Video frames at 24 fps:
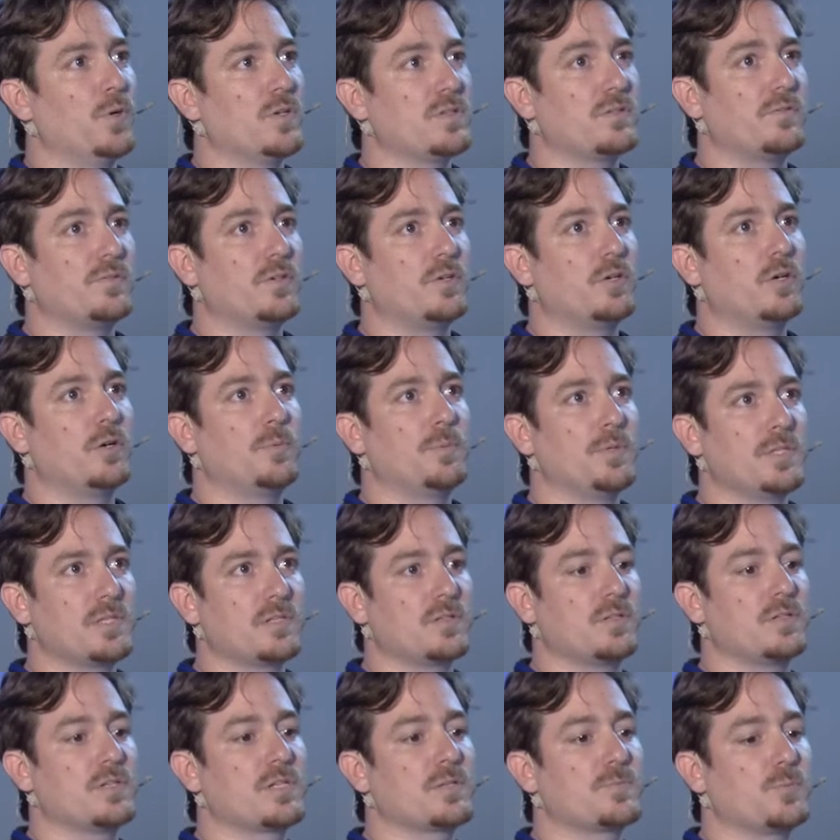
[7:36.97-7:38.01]
Most of our open
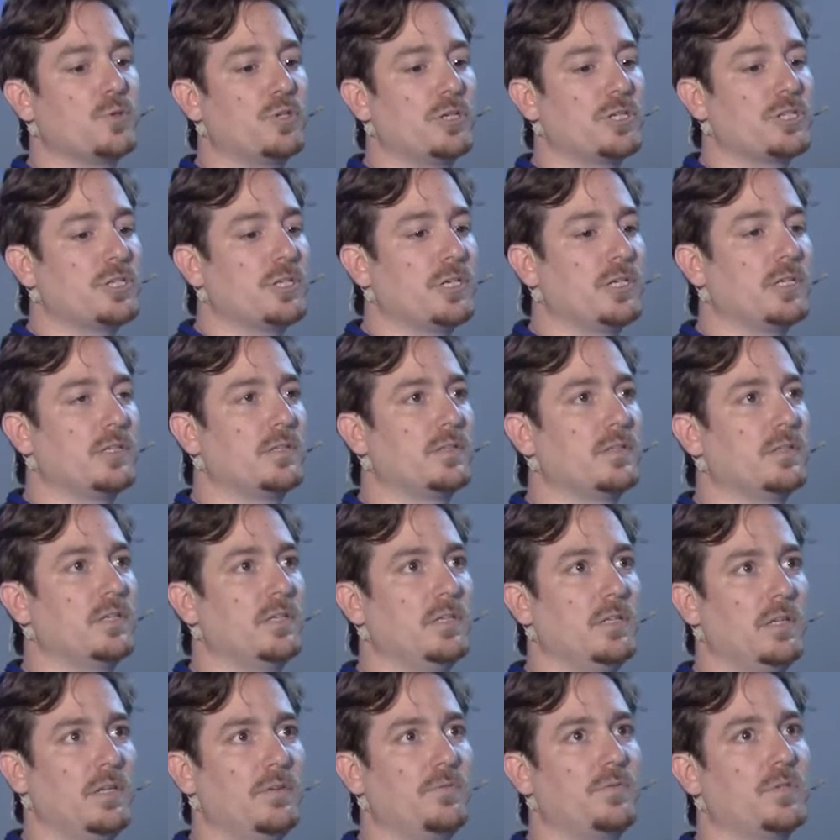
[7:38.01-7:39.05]
source project
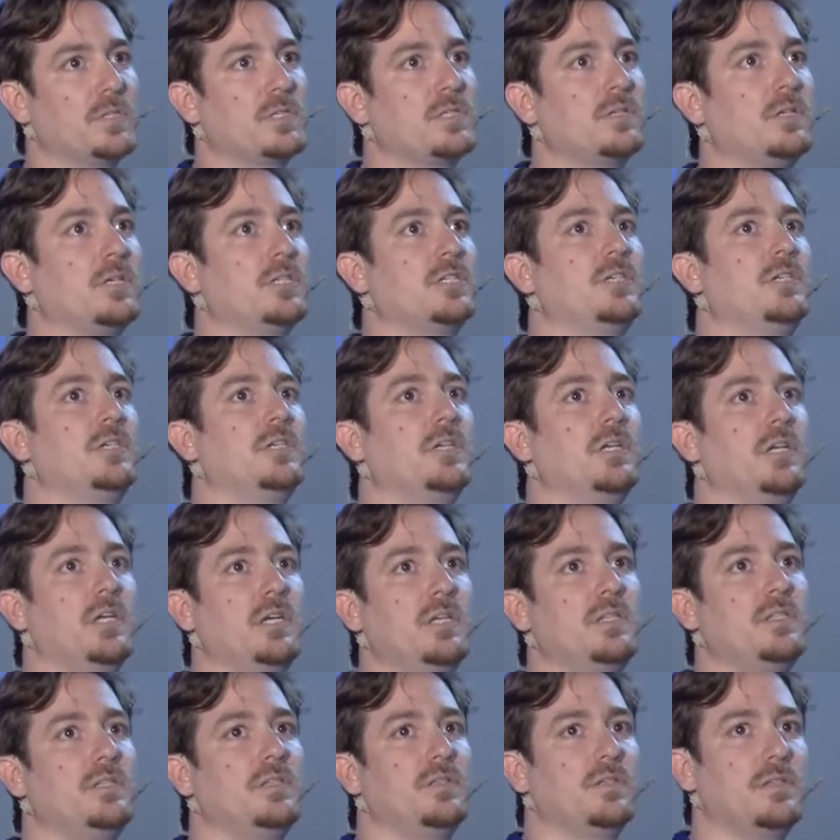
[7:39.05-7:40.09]
and infrastructure
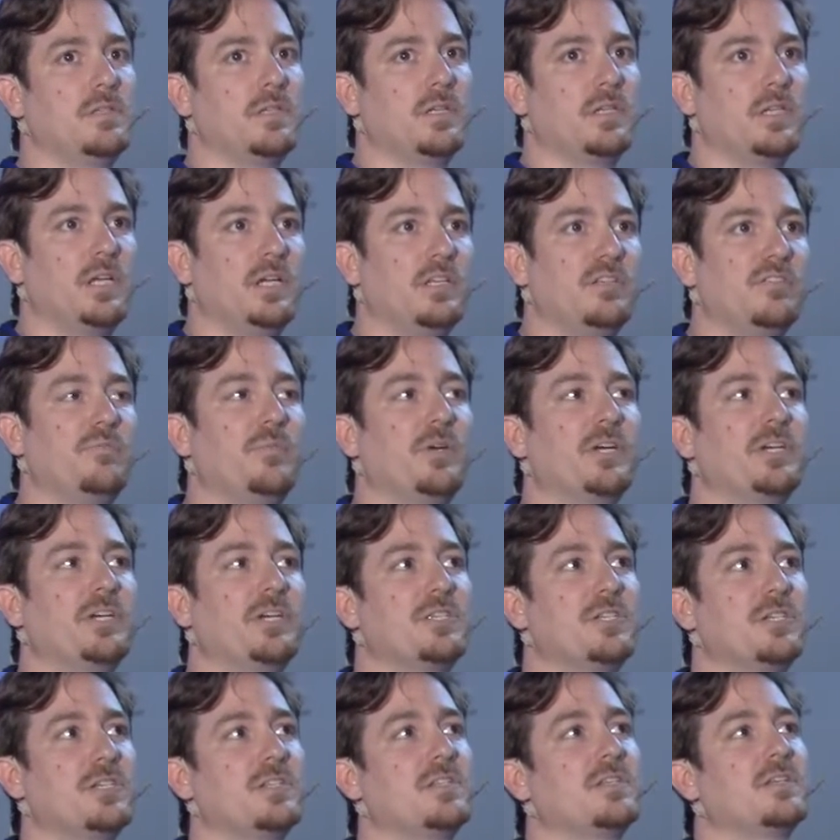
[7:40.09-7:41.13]
is using native
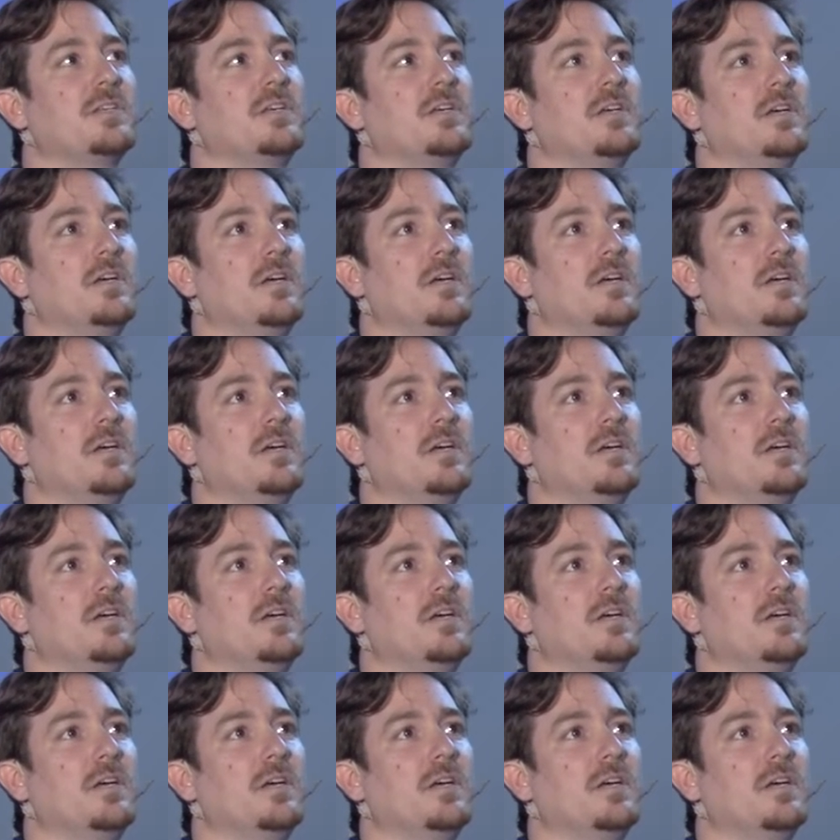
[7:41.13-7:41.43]
packages.